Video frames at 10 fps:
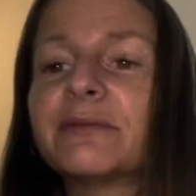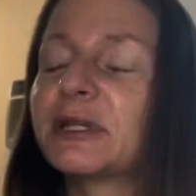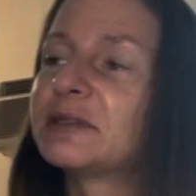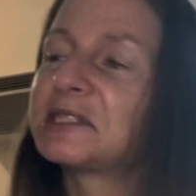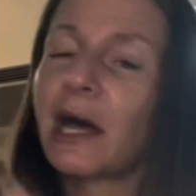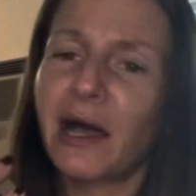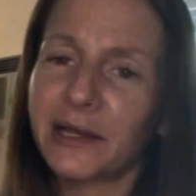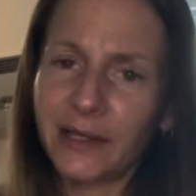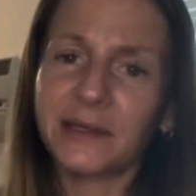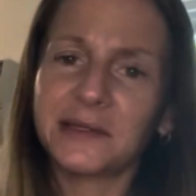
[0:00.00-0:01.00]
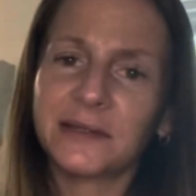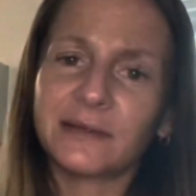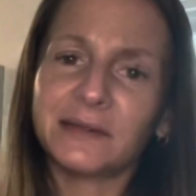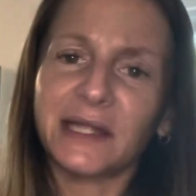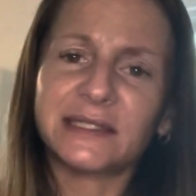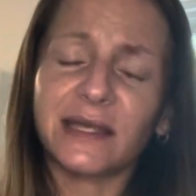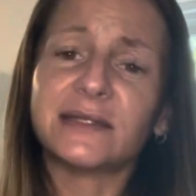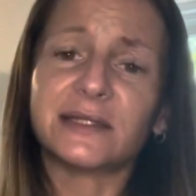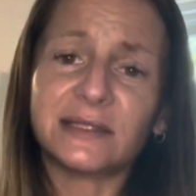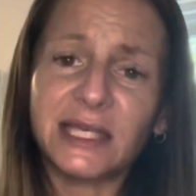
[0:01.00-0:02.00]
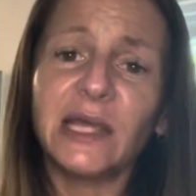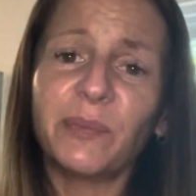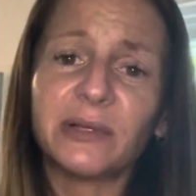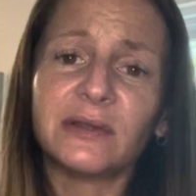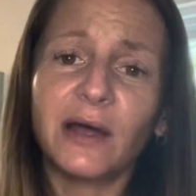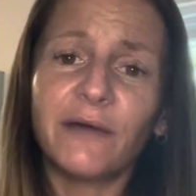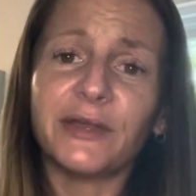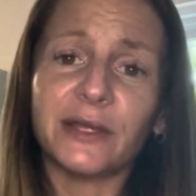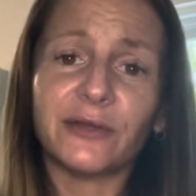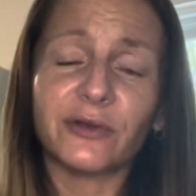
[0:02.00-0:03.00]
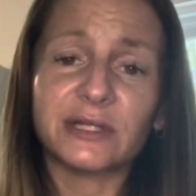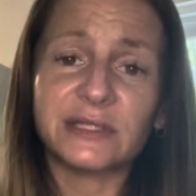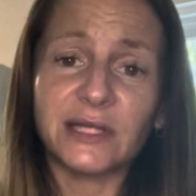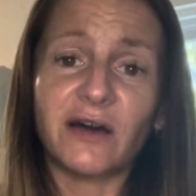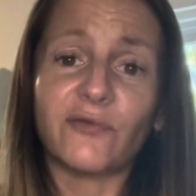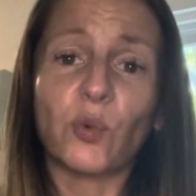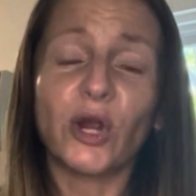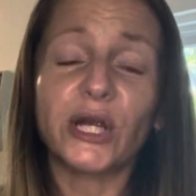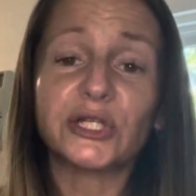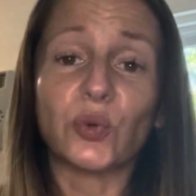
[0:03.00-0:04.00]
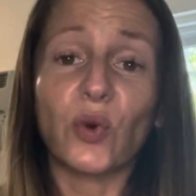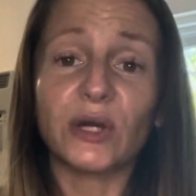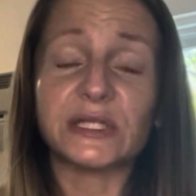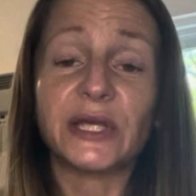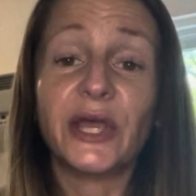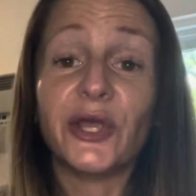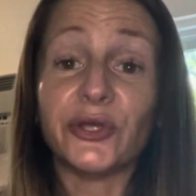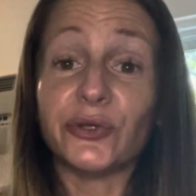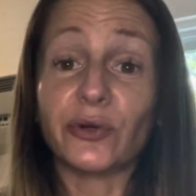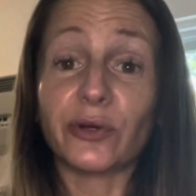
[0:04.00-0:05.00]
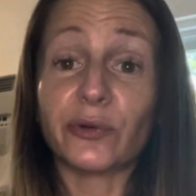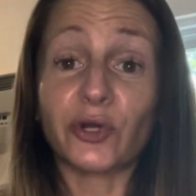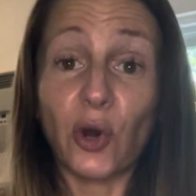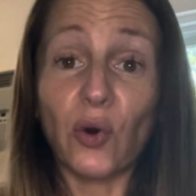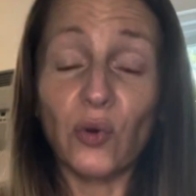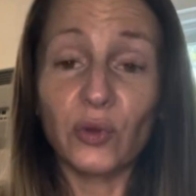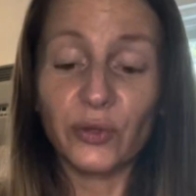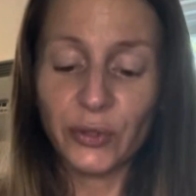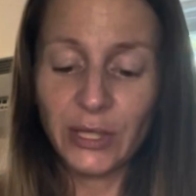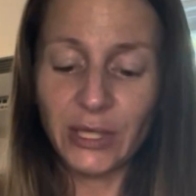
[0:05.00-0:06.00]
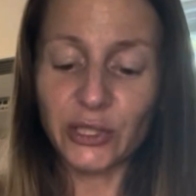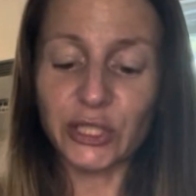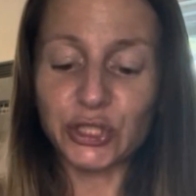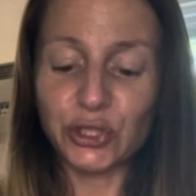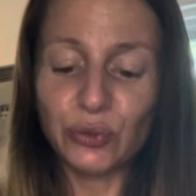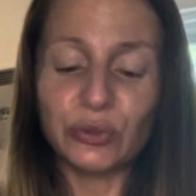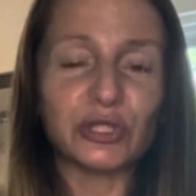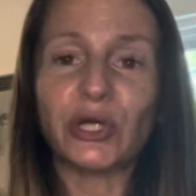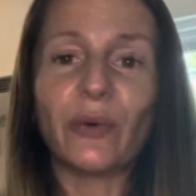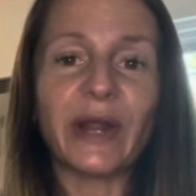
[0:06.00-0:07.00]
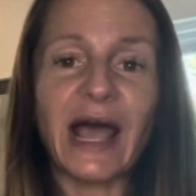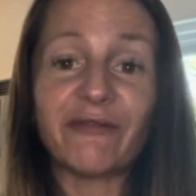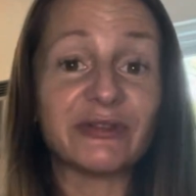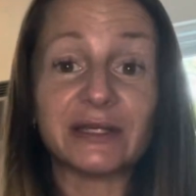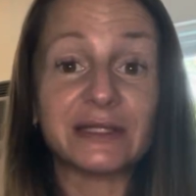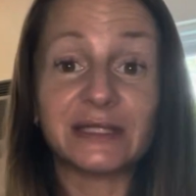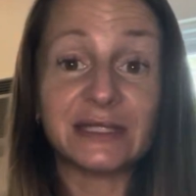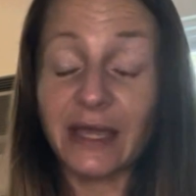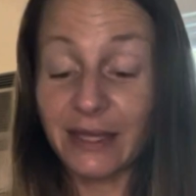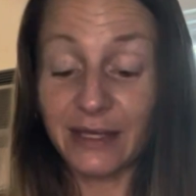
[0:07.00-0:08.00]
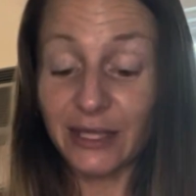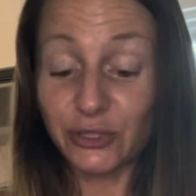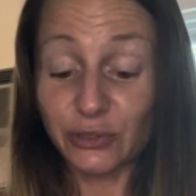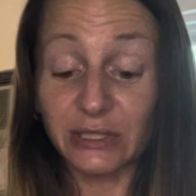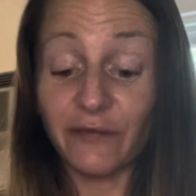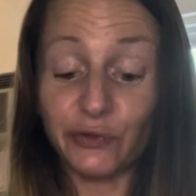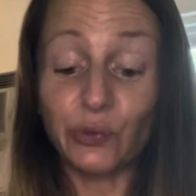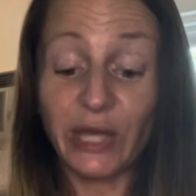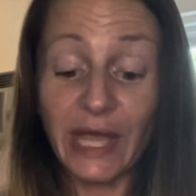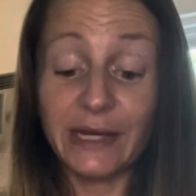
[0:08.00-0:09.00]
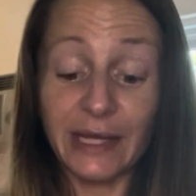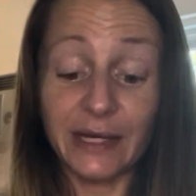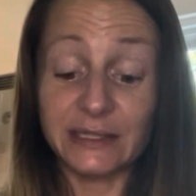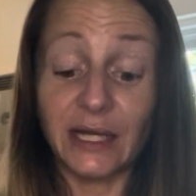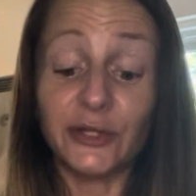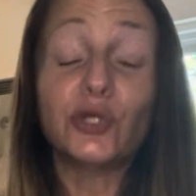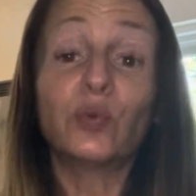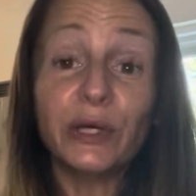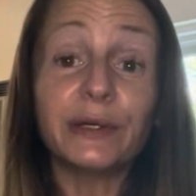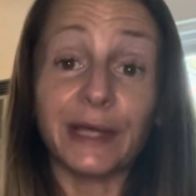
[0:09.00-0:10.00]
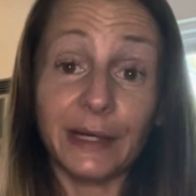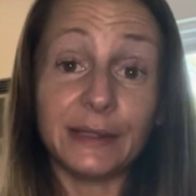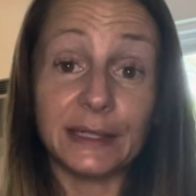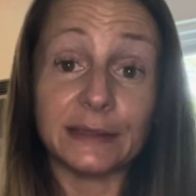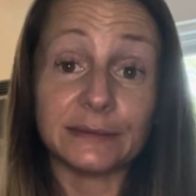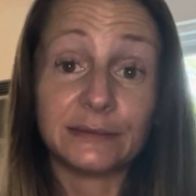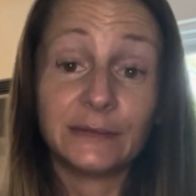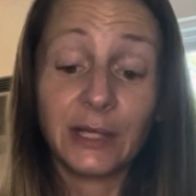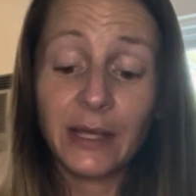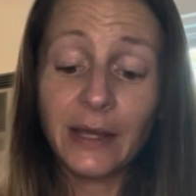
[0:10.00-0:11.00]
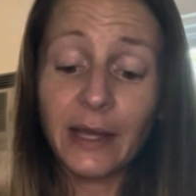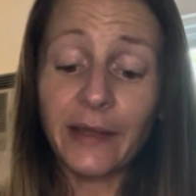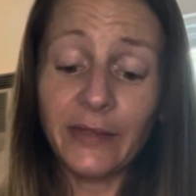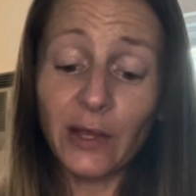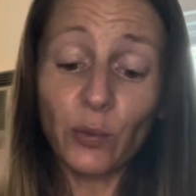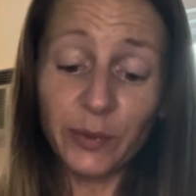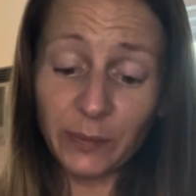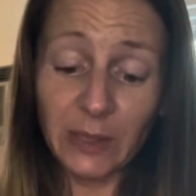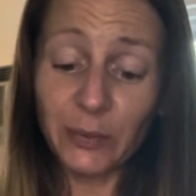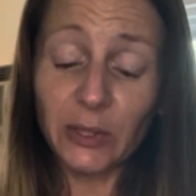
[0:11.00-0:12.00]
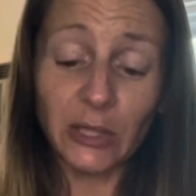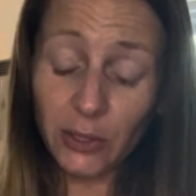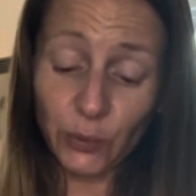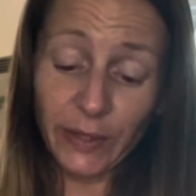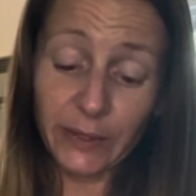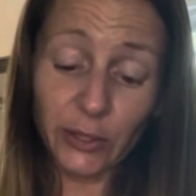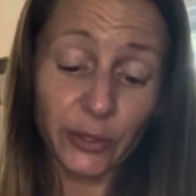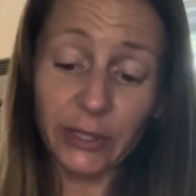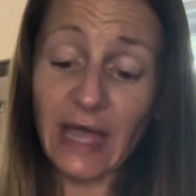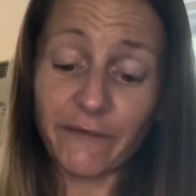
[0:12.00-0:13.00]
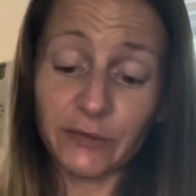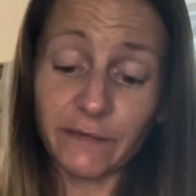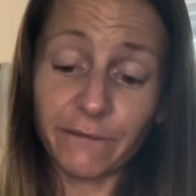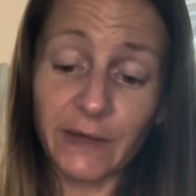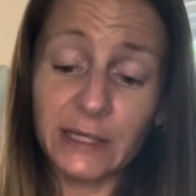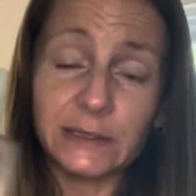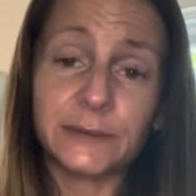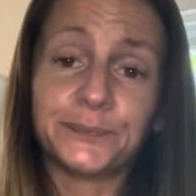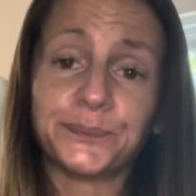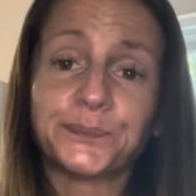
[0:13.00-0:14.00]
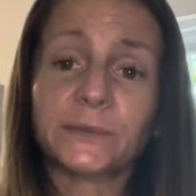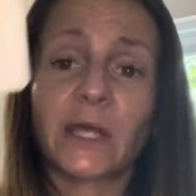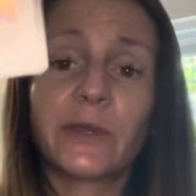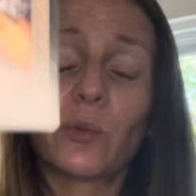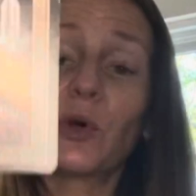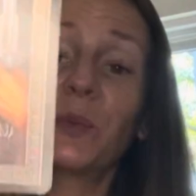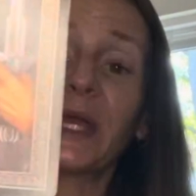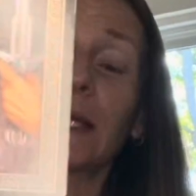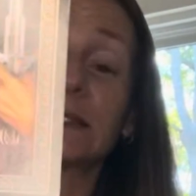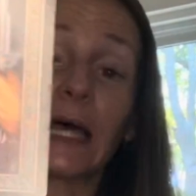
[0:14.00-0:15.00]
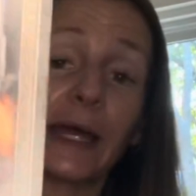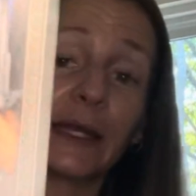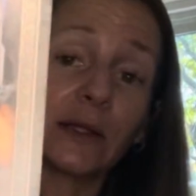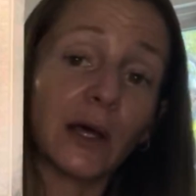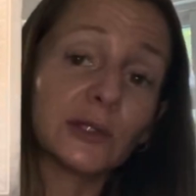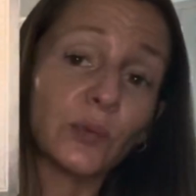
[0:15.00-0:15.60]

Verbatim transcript: little tugging that says keep loving yourself work towards your goal because you don't have to second guess yourself you can get it done you will get it done and there will be people along the way that are going to laugh in your face there will be anxiety along the